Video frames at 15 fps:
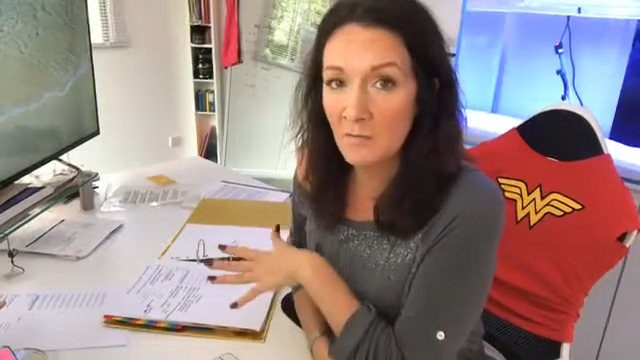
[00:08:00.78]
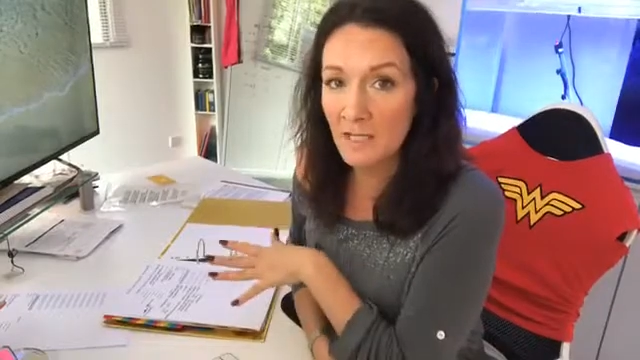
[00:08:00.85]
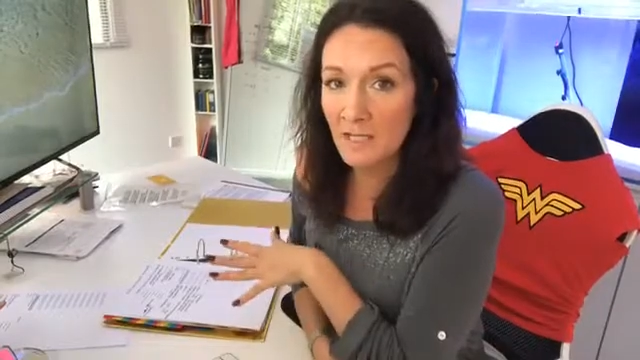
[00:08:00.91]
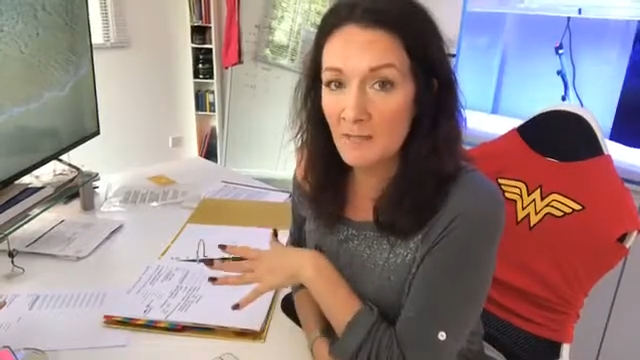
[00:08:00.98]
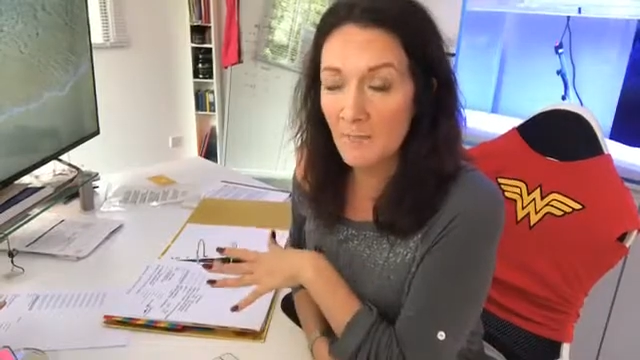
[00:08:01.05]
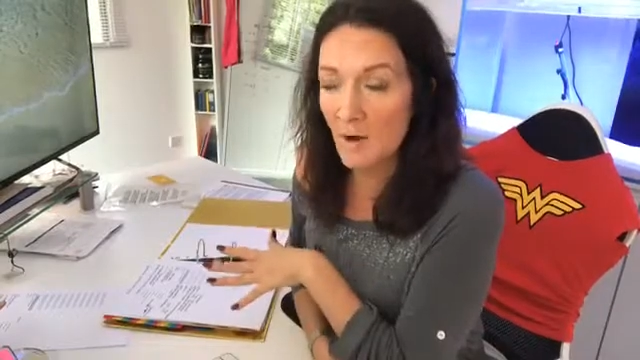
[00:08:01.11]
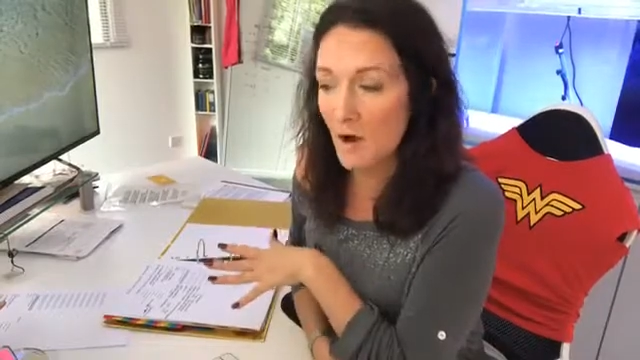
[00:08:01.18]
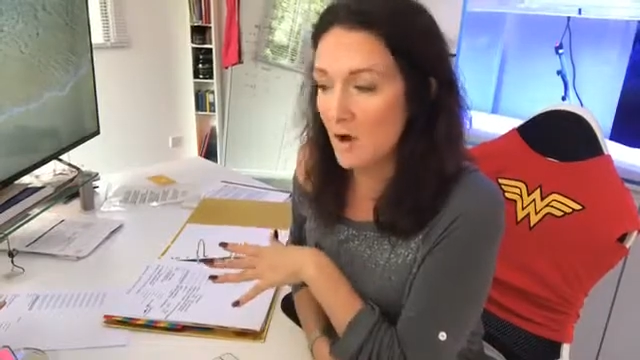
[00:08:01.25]
for me
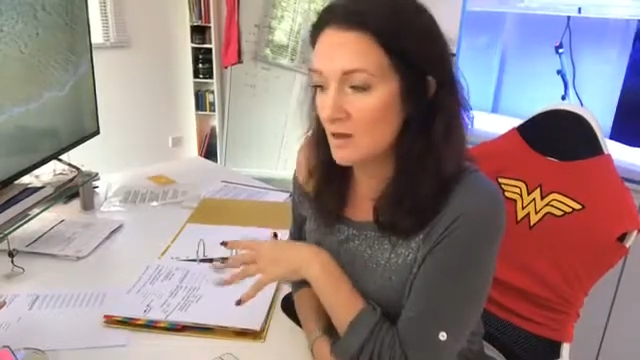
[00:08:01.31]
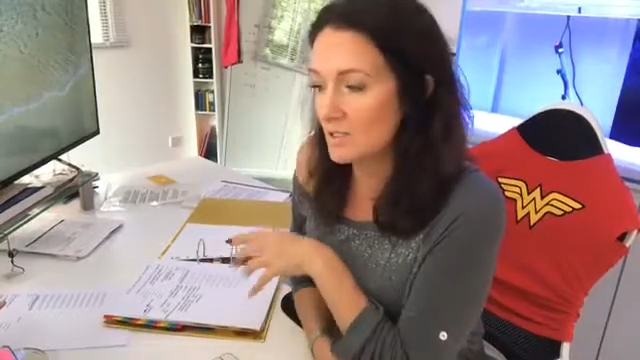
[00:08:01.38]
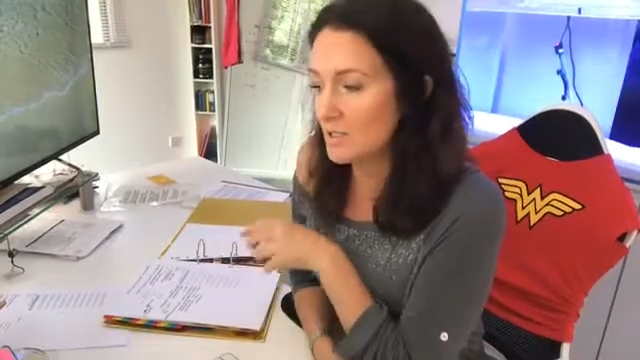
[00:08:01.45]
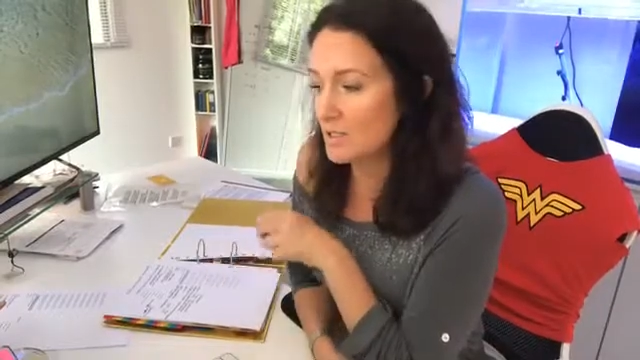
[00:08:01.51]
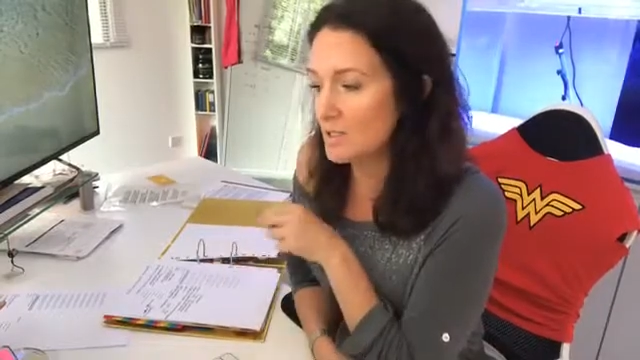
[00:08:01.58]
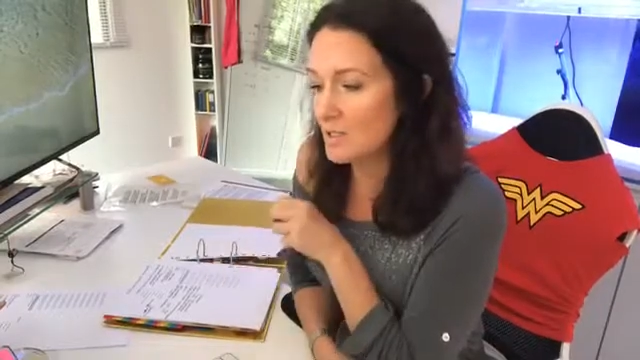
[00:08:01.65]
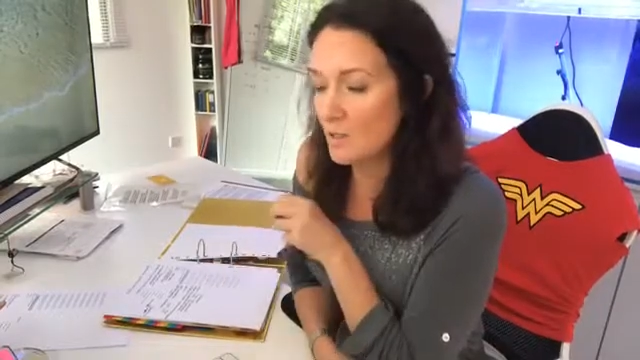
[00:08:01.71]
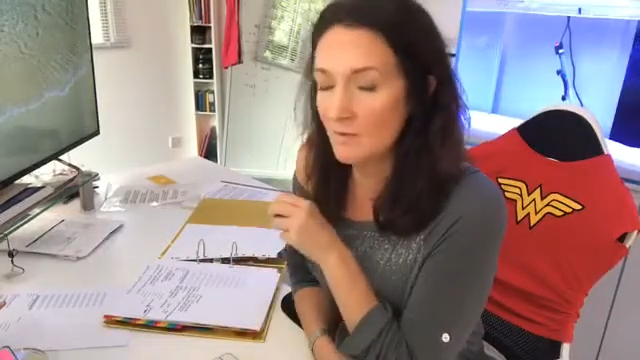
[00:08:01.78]
in the
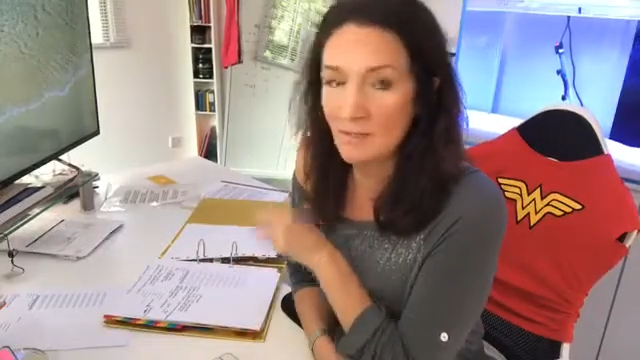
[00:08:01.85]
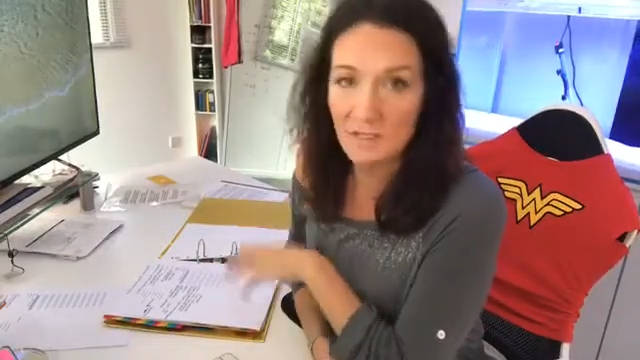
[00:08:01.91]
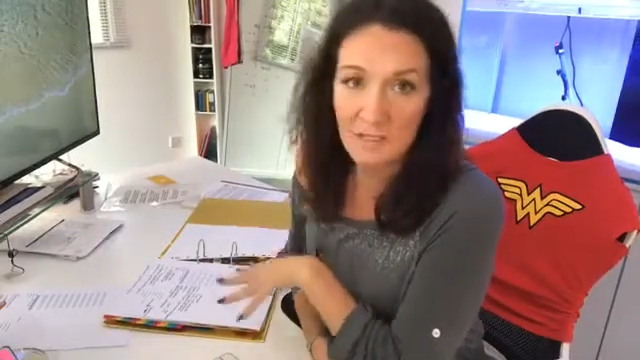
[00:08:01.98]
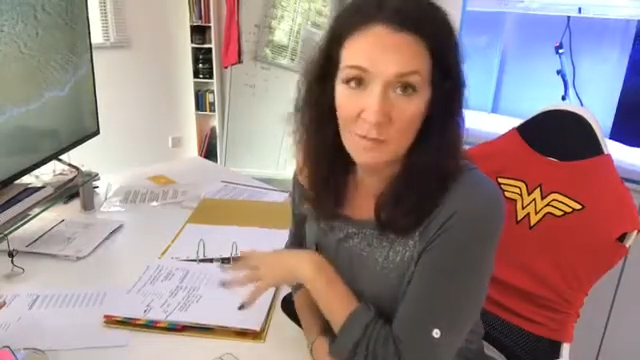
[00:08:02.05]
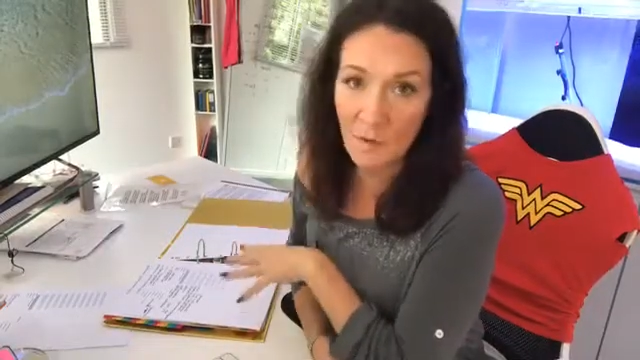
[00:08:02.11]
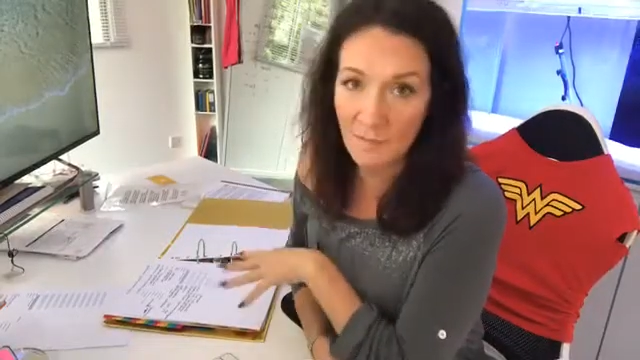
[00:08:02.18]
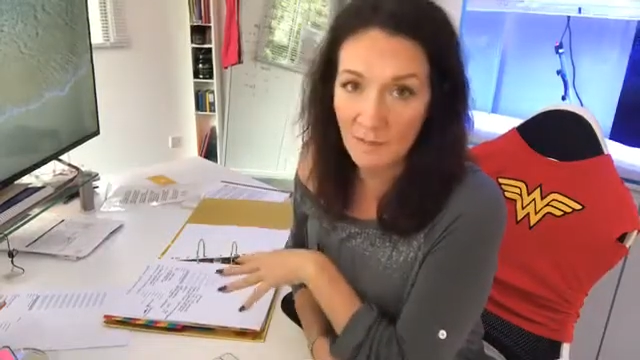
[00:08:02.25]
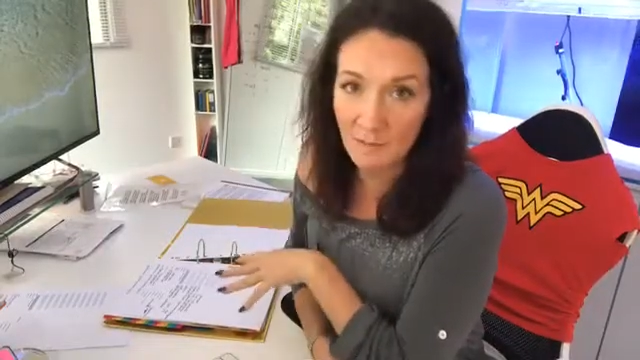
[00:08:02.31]
past, and so this
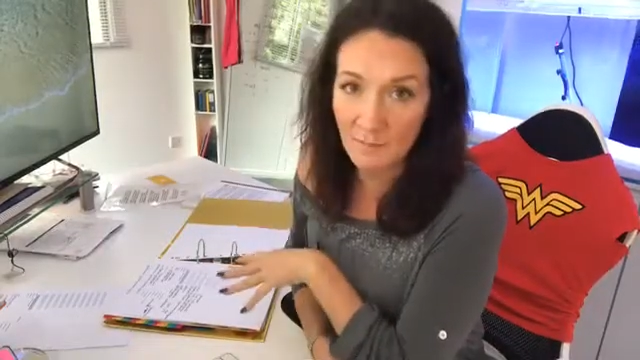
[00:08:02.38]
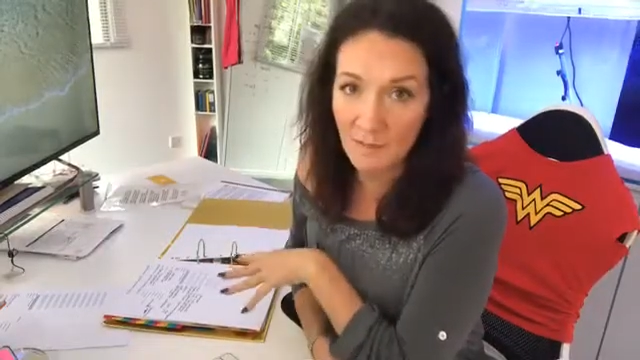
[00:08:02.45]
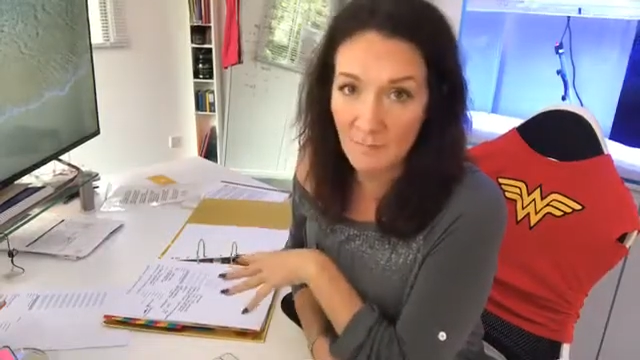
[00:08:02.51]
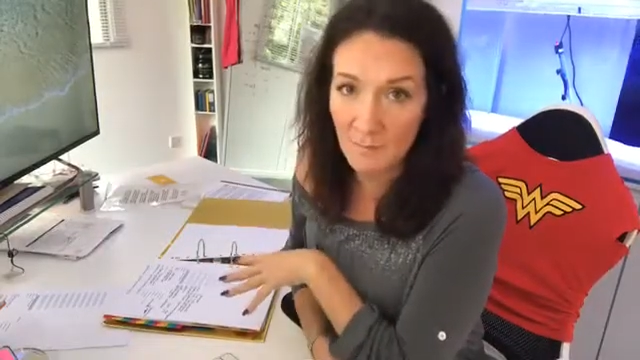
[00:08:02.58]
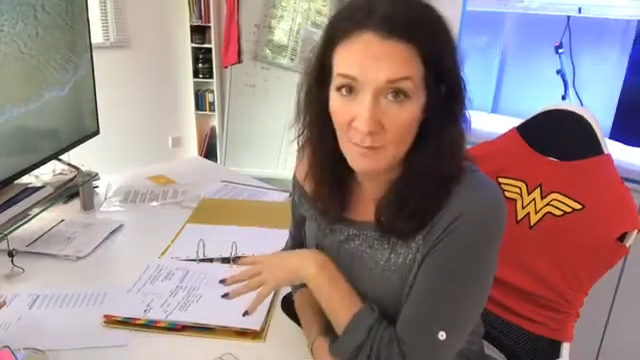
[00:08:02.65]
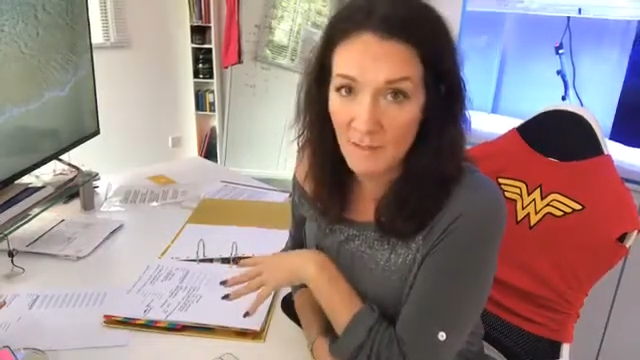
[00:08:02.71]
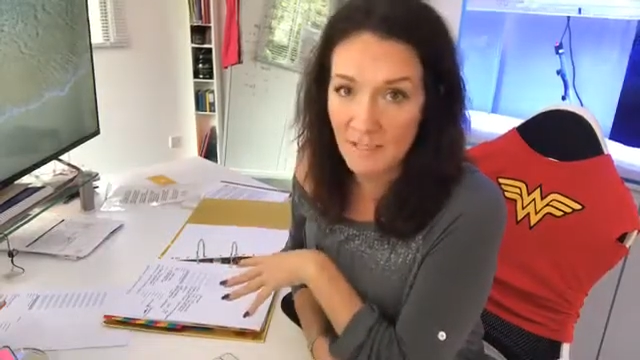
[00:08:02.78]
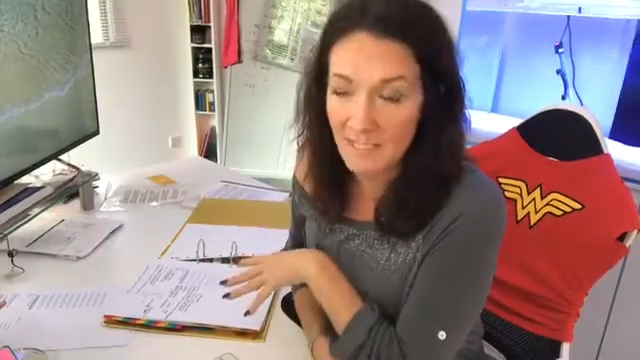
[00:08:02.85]
is what I'm going to be
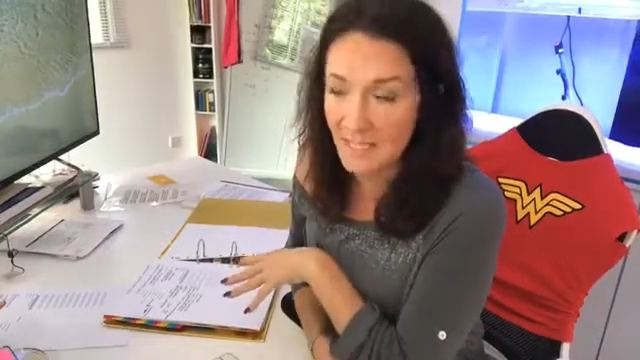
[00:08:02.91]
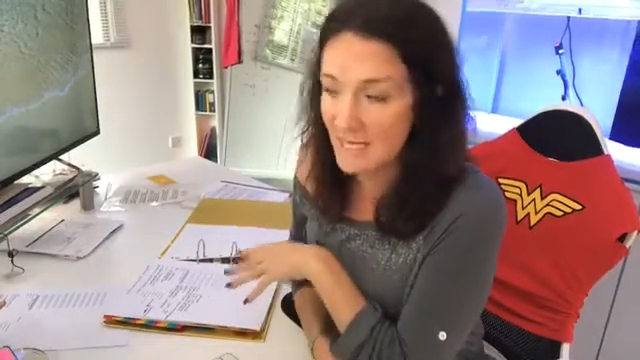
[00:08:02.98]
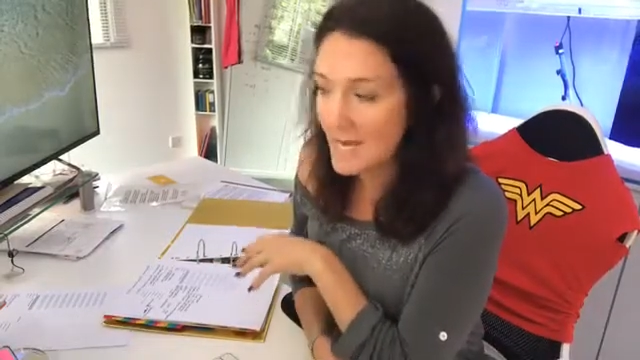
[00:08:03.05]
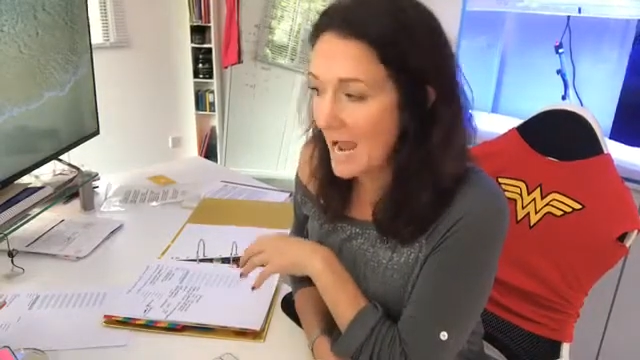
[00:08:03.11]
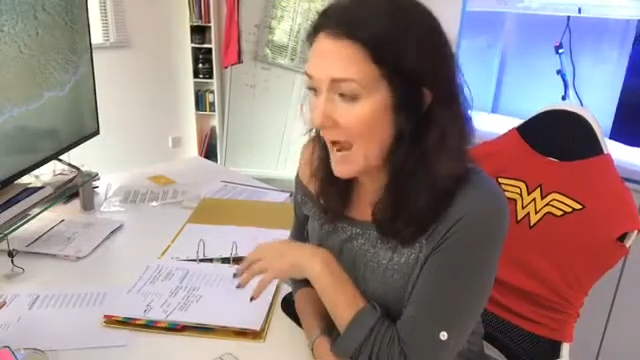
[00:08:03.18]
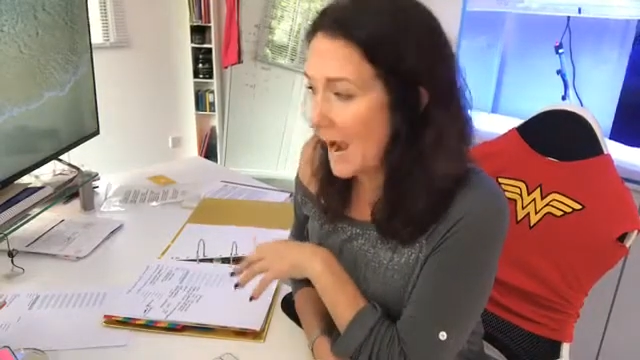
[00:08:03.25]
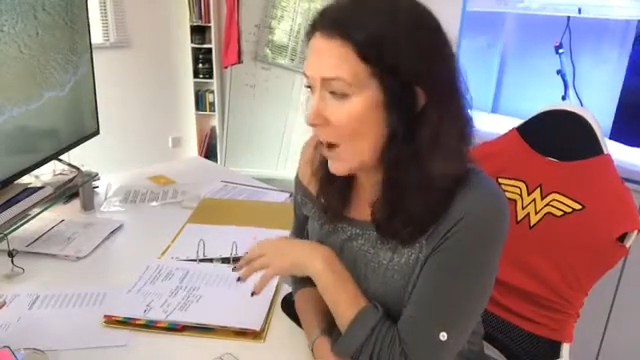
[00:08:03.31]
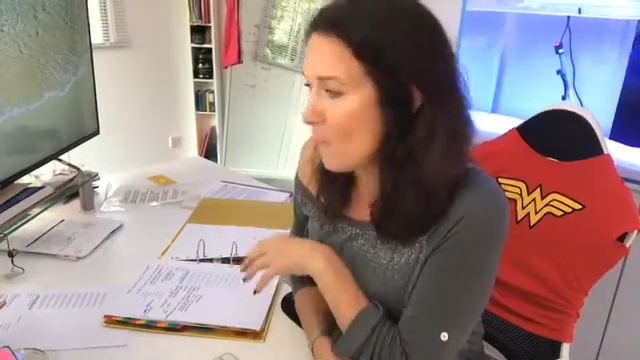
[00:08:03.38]
implementing
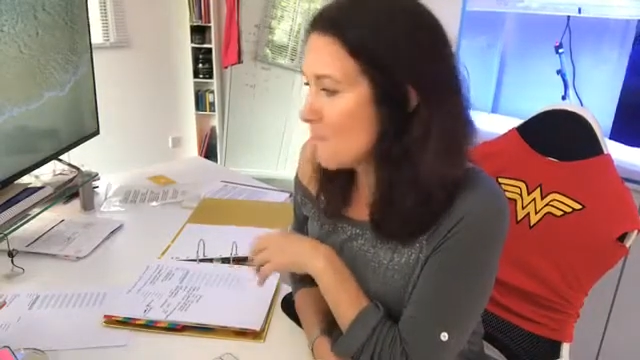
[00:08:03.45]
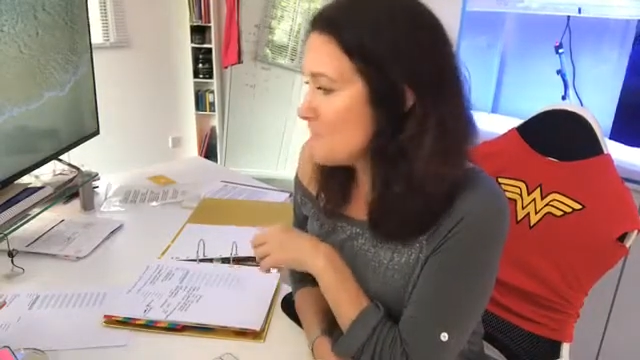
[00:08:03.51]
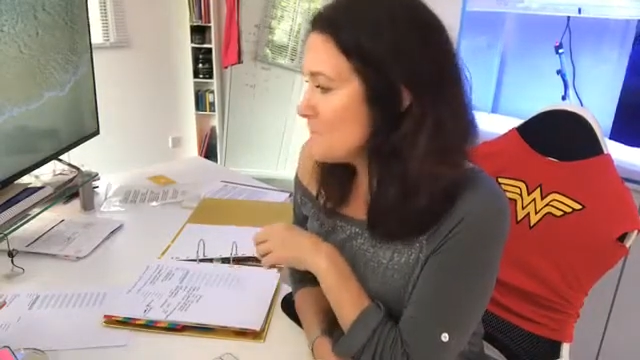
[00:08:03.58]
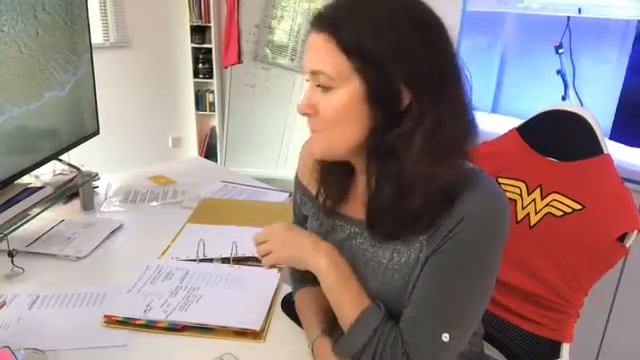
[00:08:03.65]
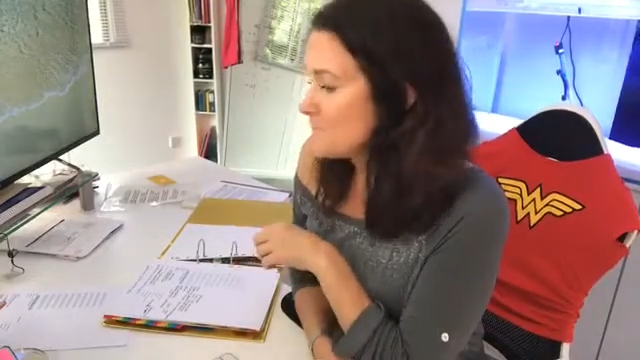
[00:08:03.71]
now.